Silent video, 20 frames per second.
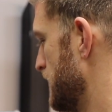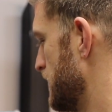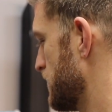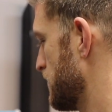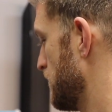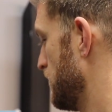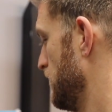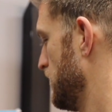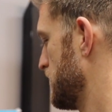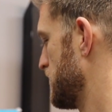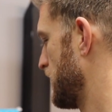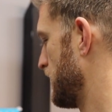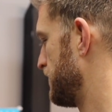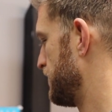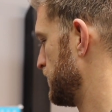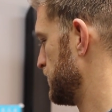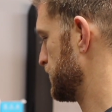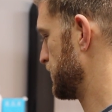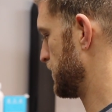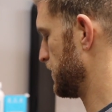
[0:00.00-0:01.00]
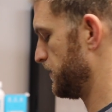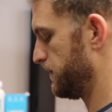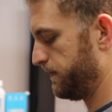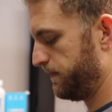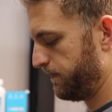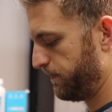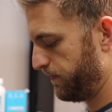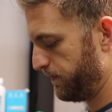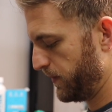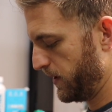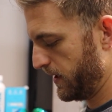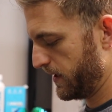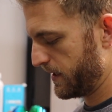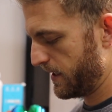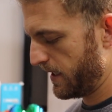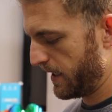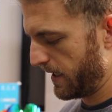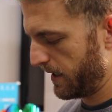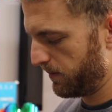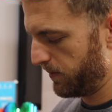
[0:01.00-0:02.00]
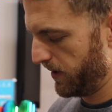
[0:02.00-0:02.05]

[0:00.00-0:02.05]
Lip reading: So it looks like a full scoop, but it's not,